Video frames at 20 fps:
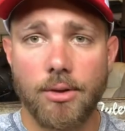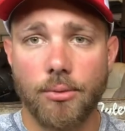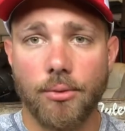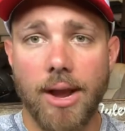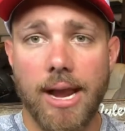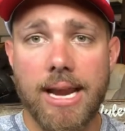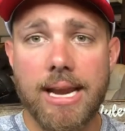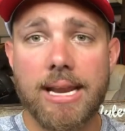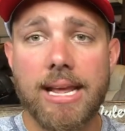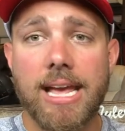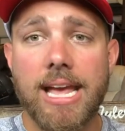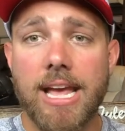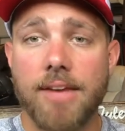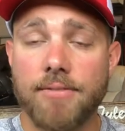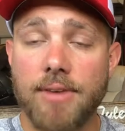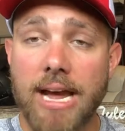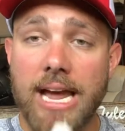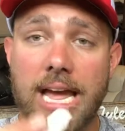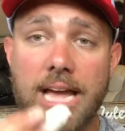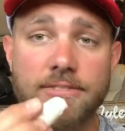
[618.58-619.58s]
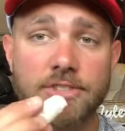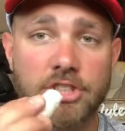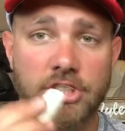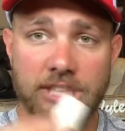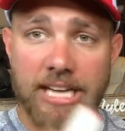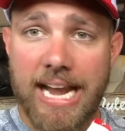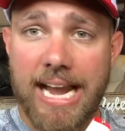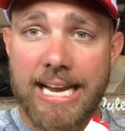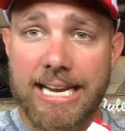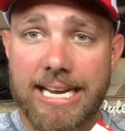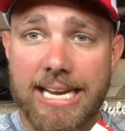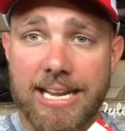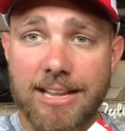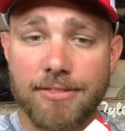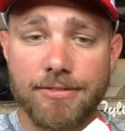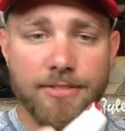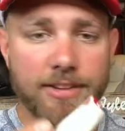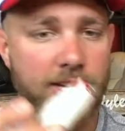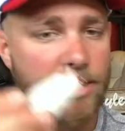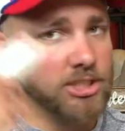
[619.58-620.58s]
right? If I have shad
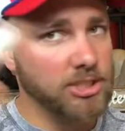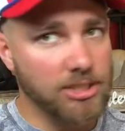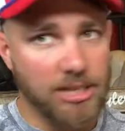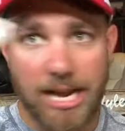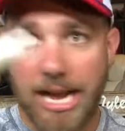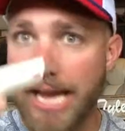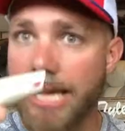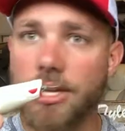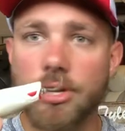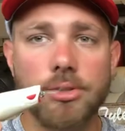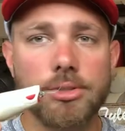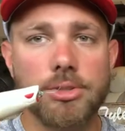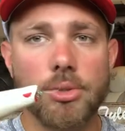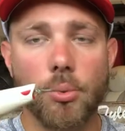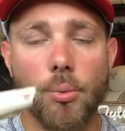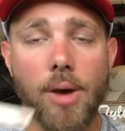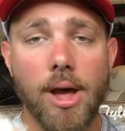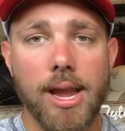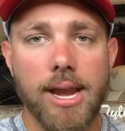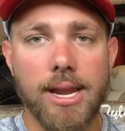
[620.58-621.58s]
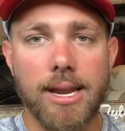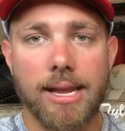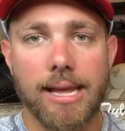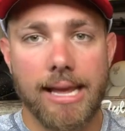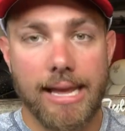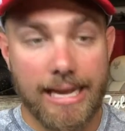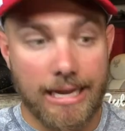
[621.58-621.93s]
eating fish, I use the white.